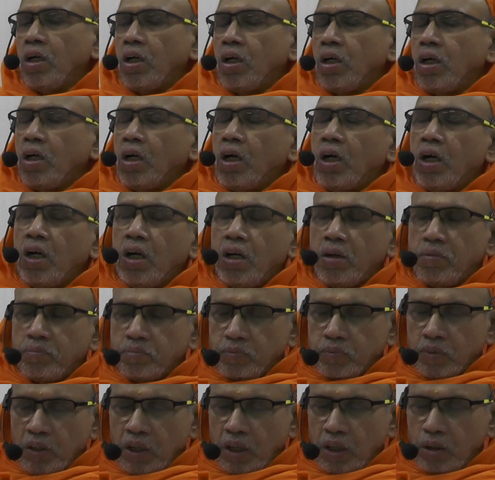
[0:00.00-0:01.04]

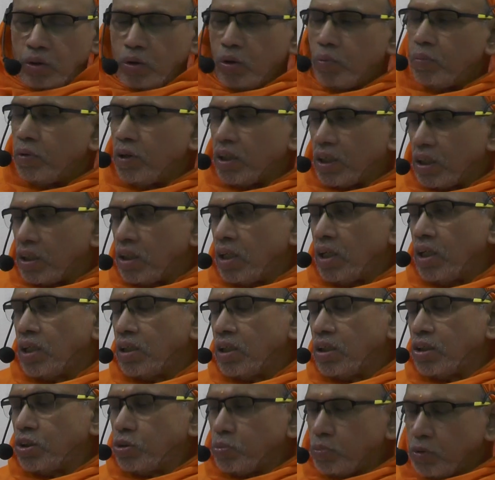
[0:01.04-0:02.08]
I know better than
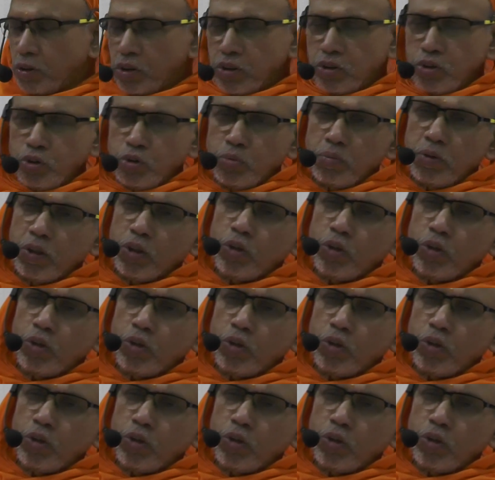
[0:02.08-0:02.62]
others means you may